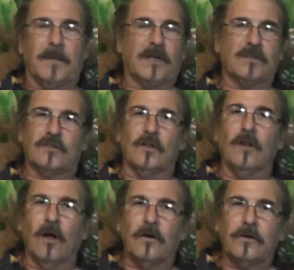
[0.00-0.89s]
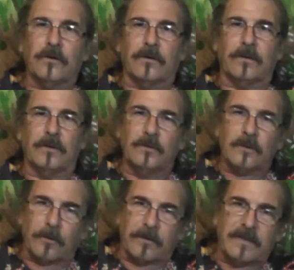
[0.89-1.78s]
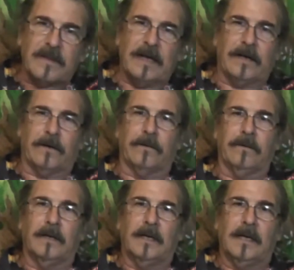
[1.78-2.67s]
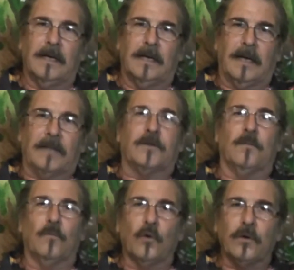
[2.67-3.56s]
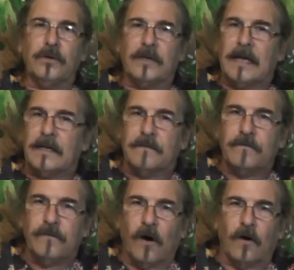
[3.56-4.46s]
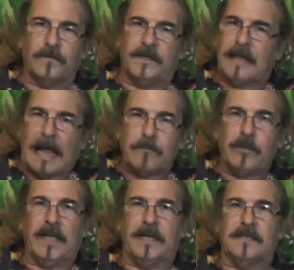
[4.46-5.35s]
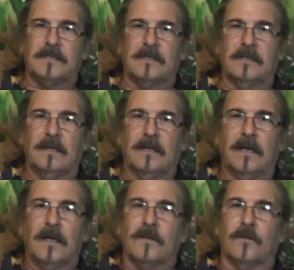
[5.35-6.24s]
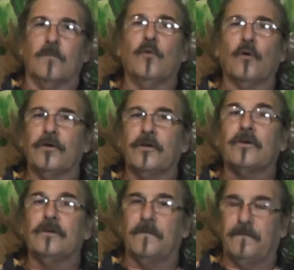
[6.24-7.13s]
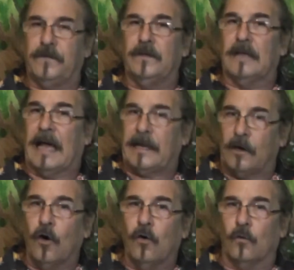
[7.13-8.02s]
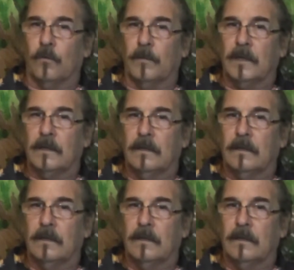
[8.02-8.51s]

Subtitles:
Because the longer you're there and the more you get involved in that place, the more you're going to feel at home.